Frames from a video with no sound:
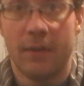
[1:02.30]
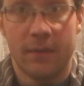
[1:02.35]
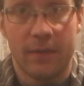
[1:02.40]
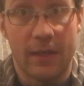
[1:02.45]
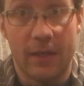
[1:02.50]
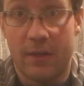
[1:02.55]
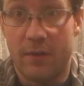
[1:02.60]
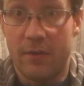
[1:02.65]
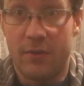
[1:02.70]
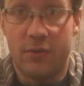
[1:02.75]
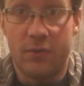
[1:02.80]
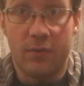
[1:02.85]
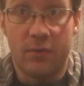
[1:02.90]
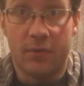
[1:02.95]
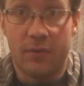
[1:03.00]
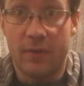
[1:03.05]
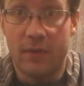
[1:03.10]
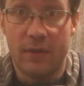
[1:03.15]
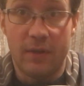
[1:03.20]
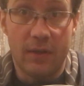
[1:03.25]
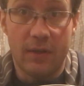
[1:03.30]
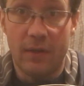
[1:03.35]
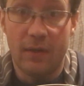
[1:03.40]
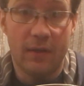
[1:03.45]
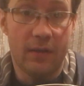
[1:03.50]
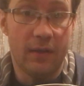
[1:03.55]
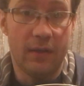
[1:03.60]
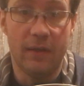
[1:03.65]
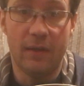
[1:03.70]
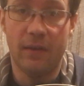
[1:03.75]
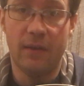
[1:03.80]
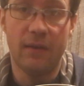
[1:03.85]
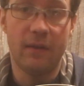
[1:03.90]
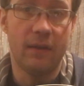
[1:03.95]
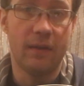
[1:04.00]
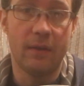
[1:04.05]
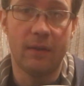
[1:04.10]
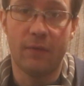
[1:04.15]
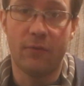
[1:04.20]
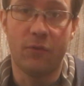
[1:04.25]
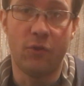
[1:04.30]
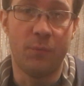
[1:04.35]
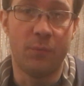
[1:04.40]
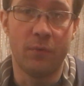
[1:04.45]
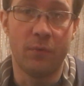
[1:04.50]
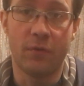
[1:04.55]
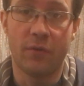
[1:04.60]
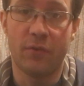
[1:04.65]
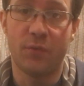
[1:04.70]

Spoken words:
like your juicy, super